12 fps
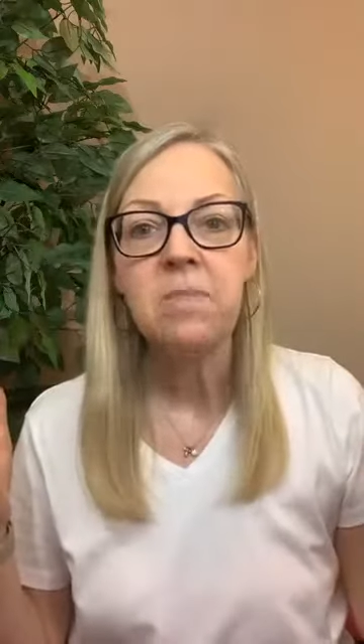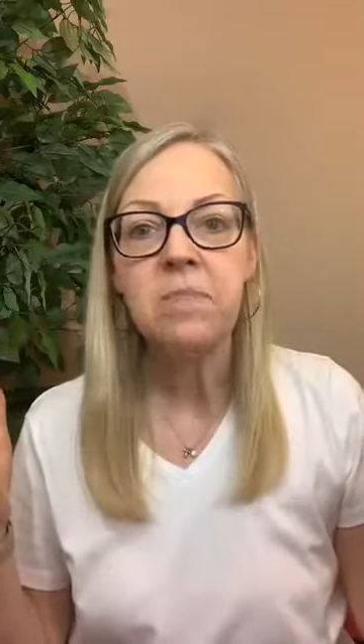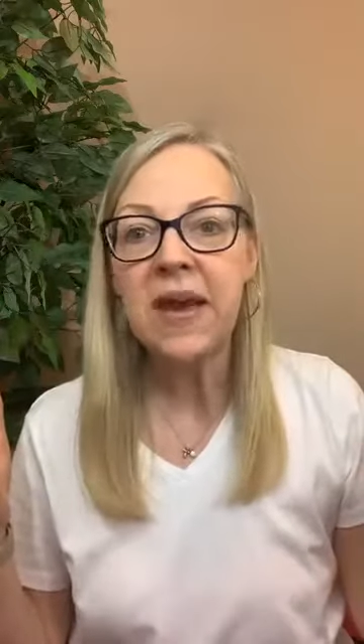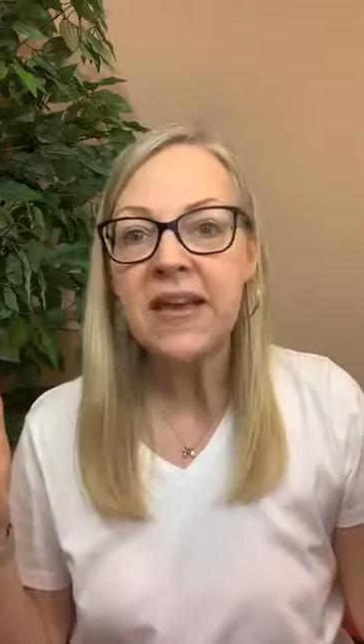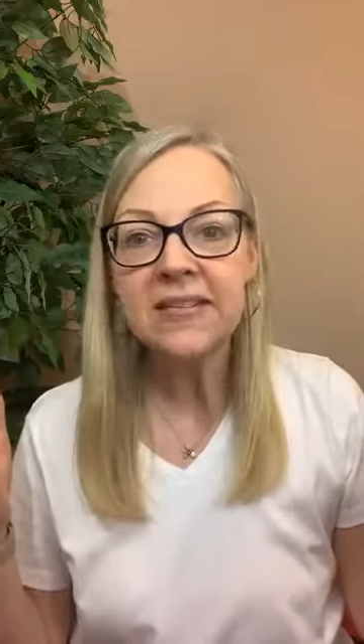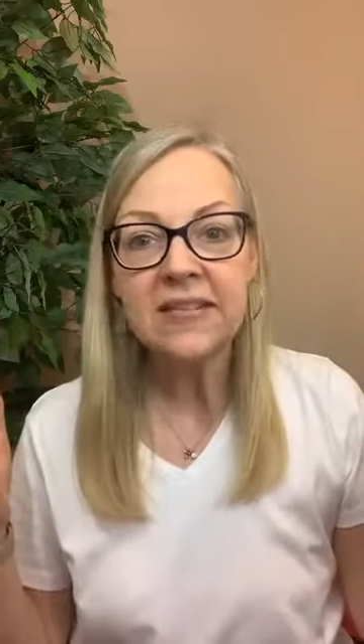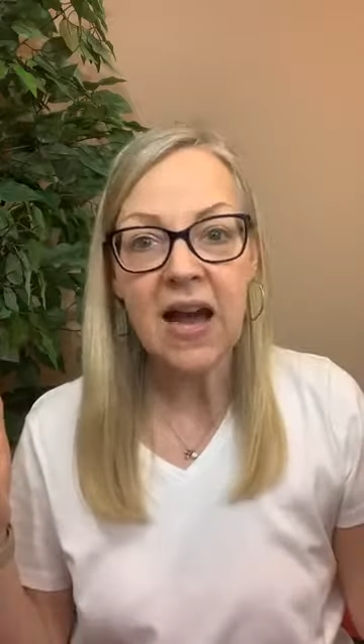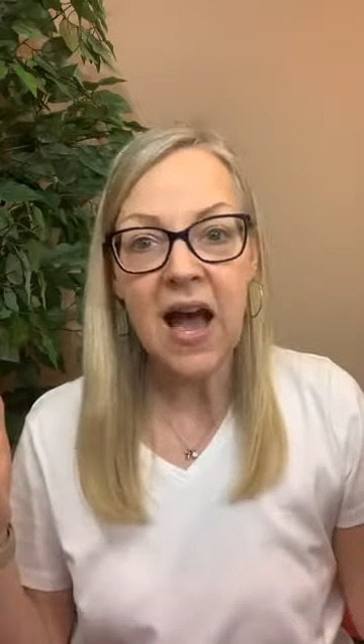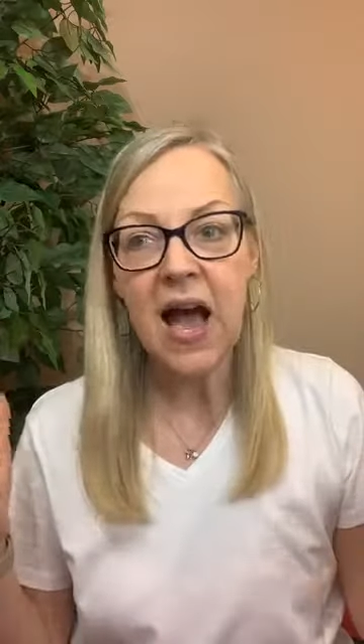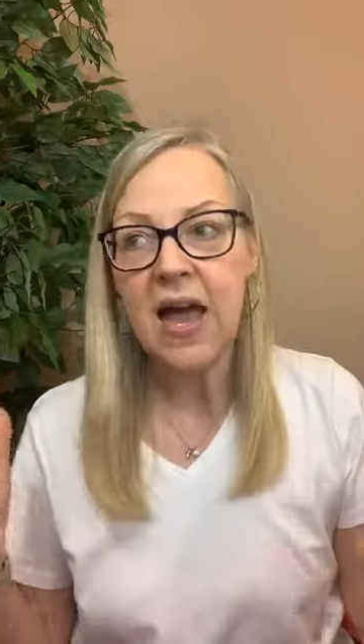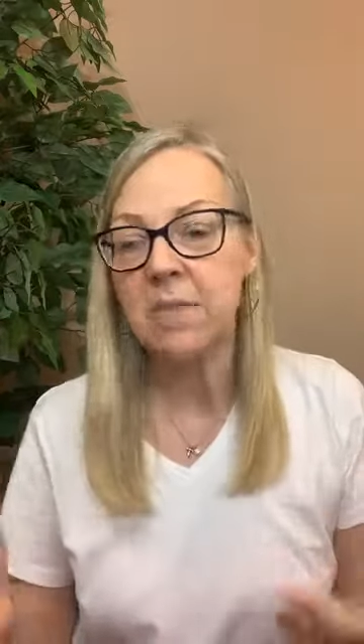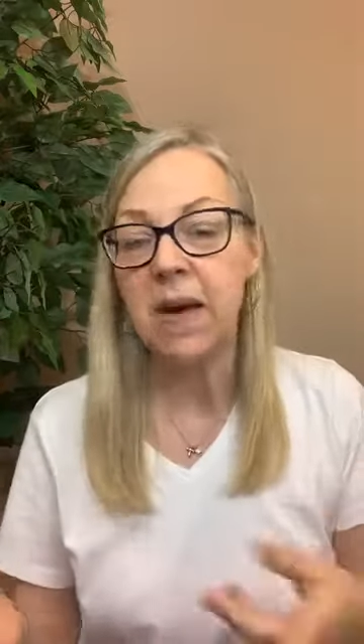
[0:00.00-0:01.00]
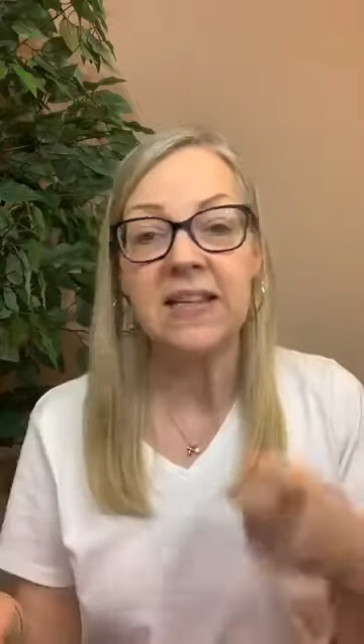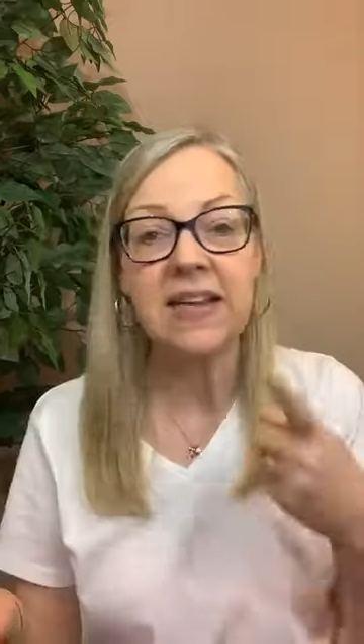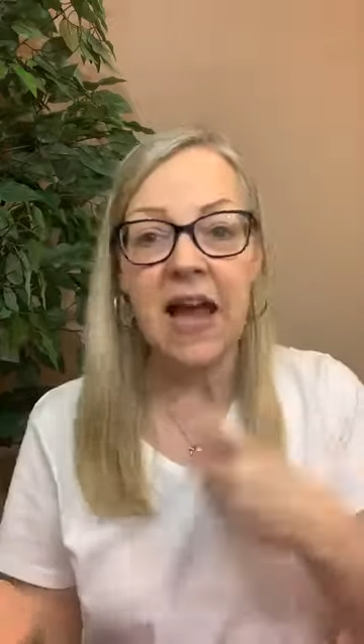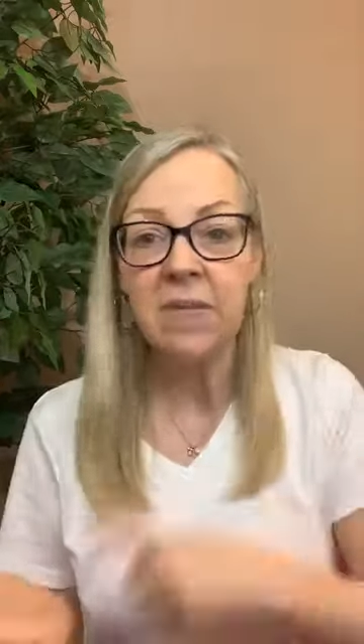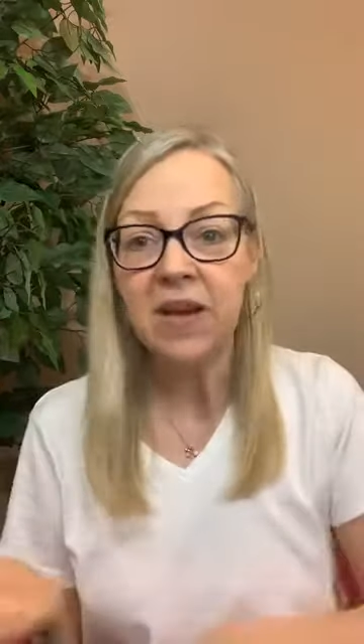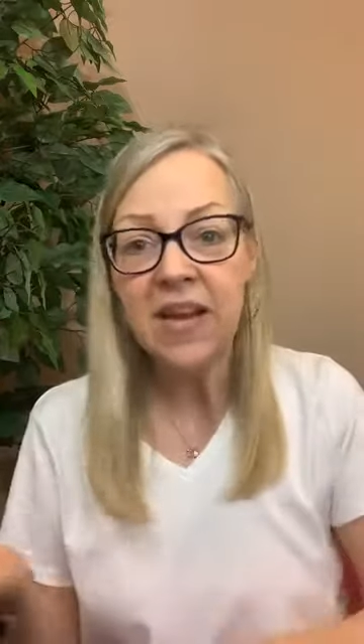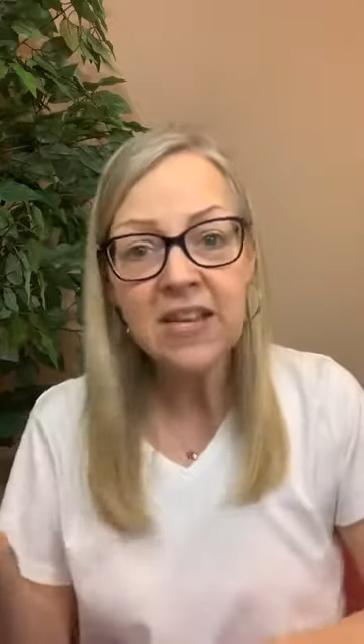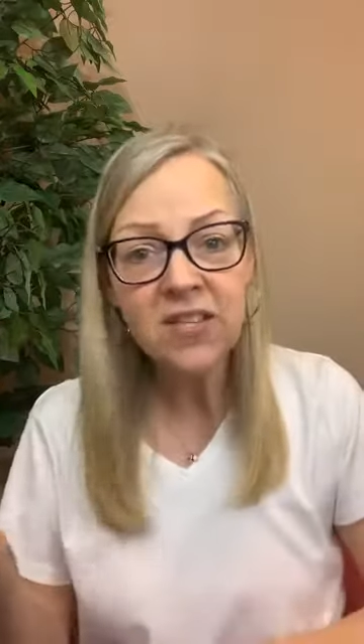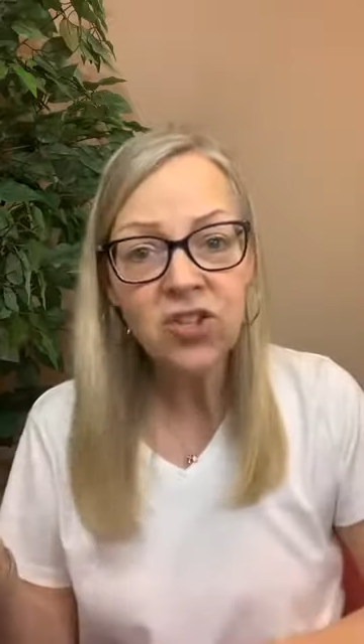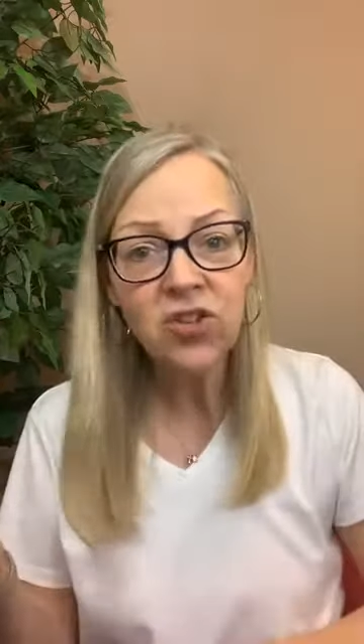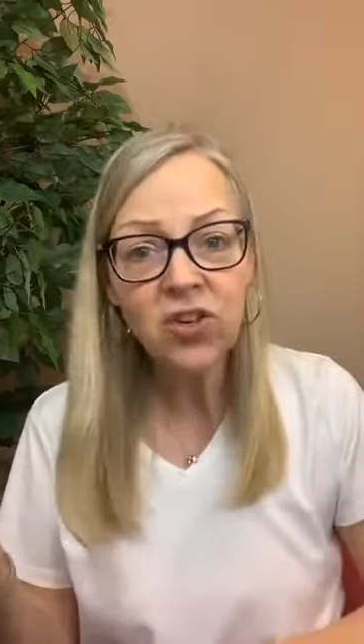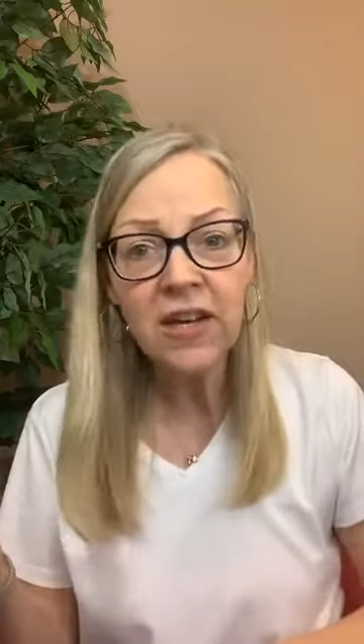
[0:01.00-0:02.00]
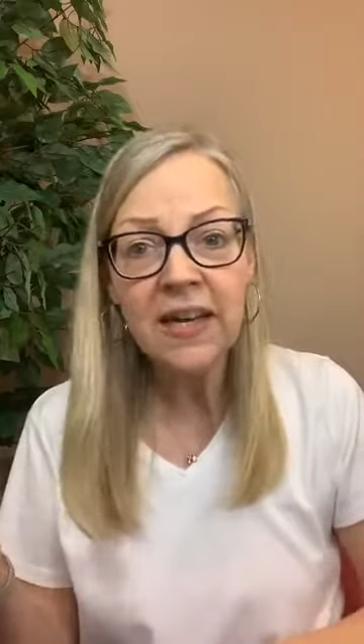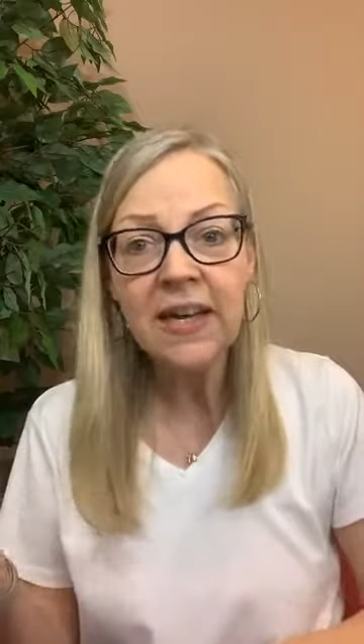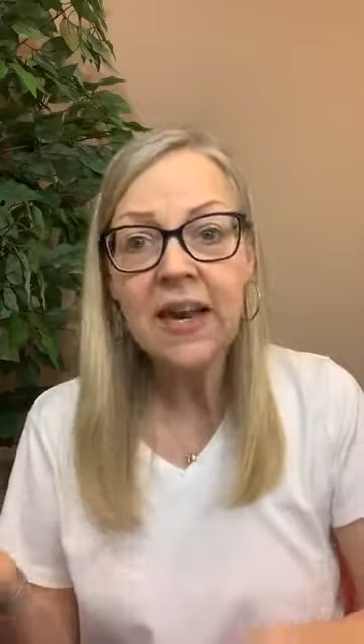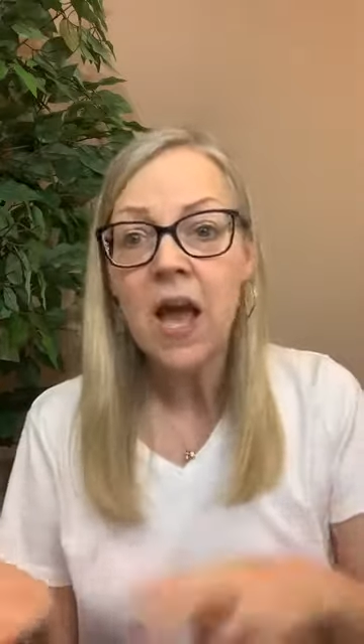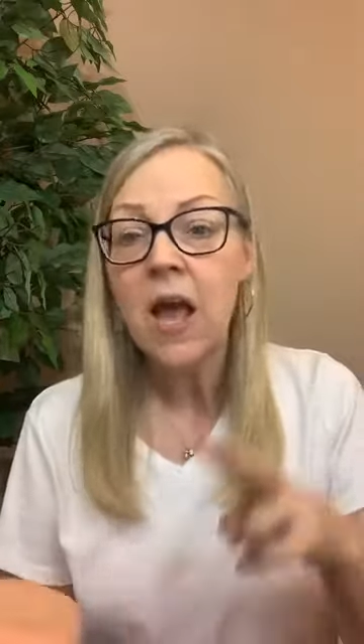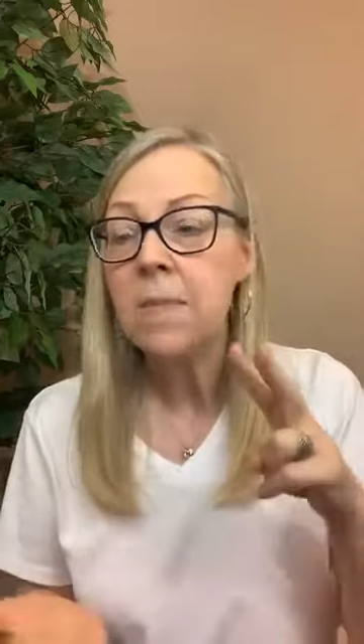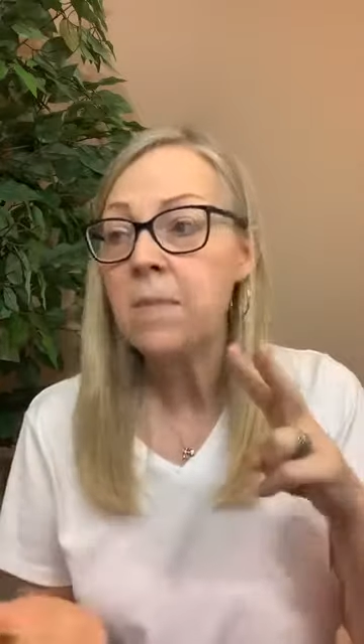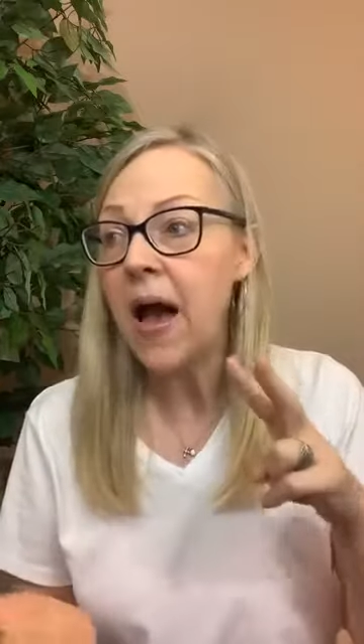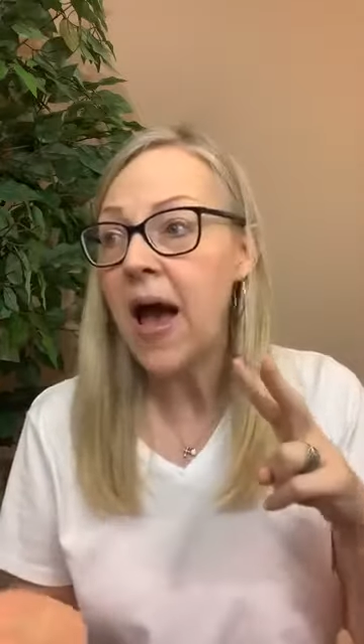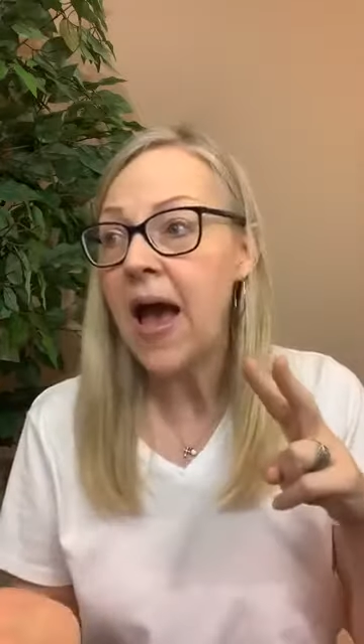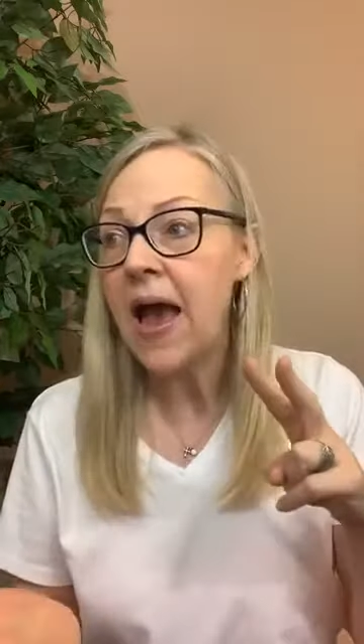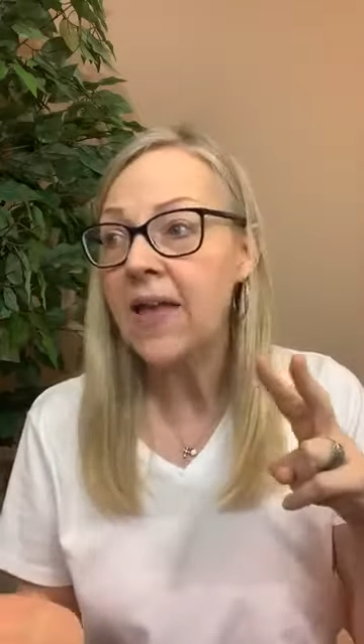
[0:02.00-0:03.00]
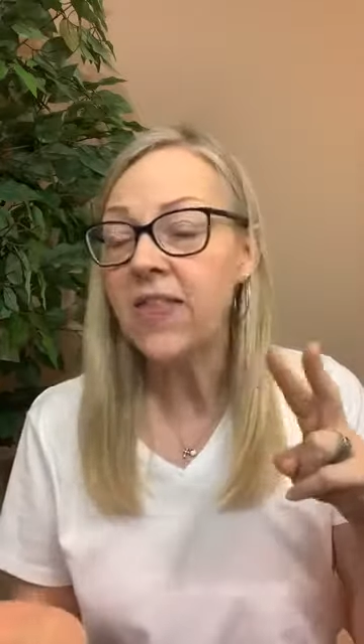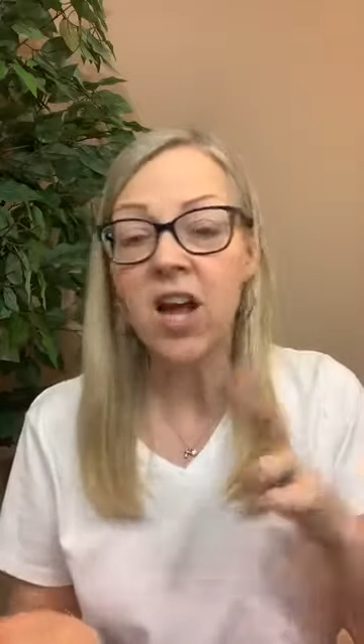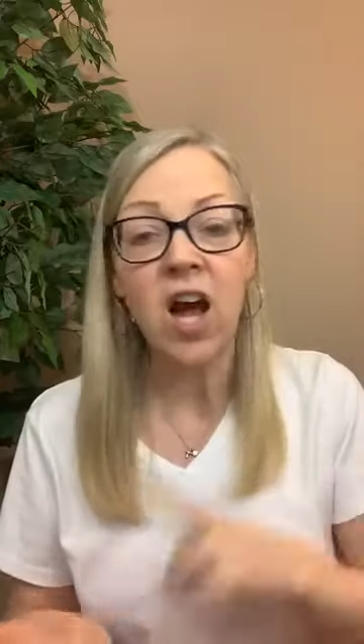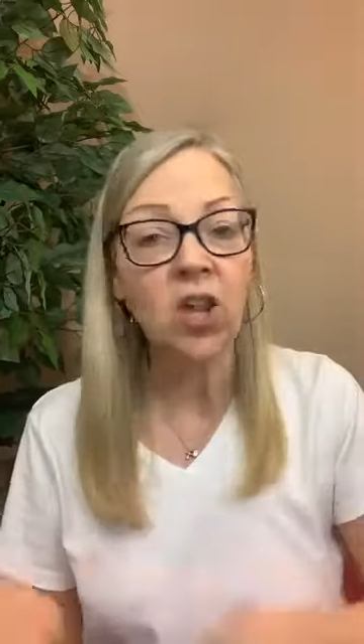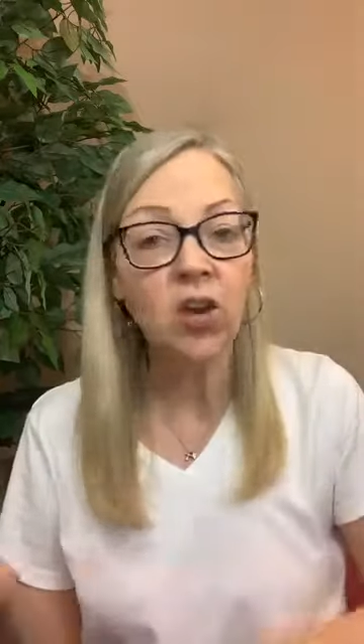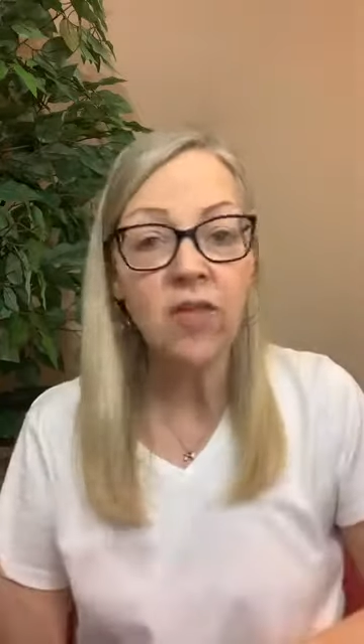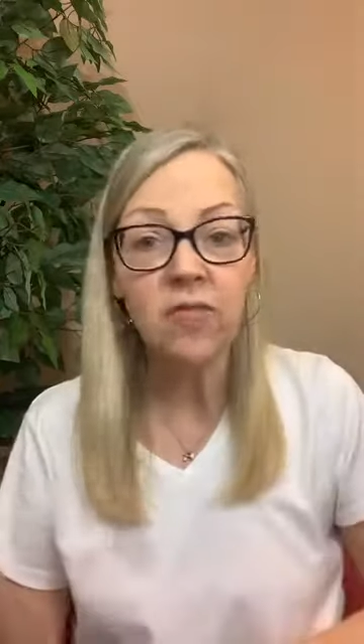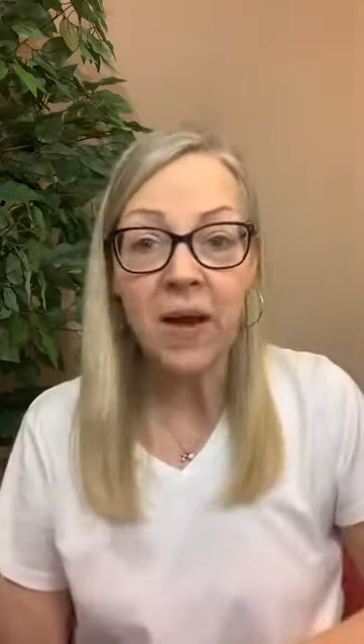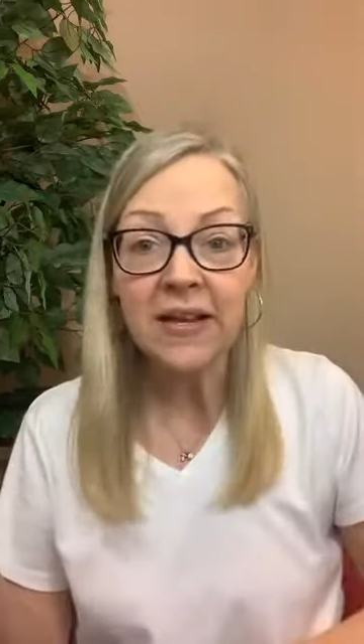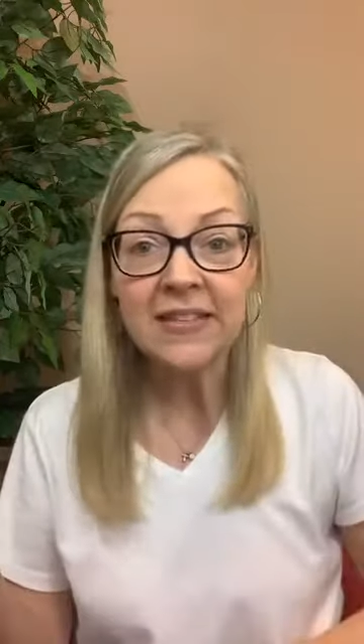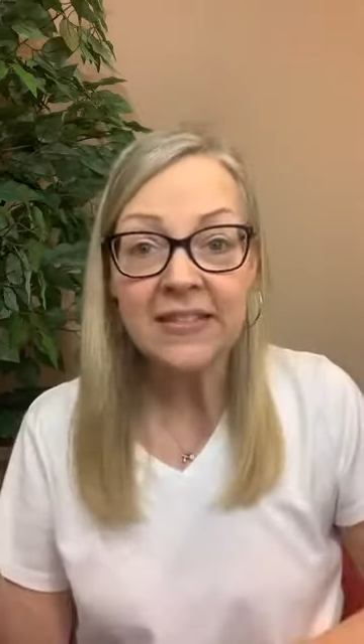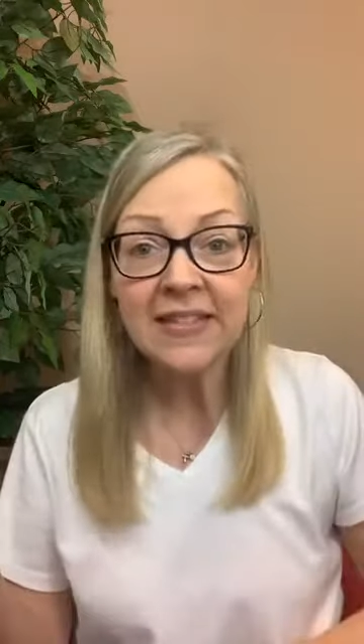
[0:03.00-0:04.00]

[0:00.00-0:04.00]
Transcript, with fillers: based on my time in history, my the color of my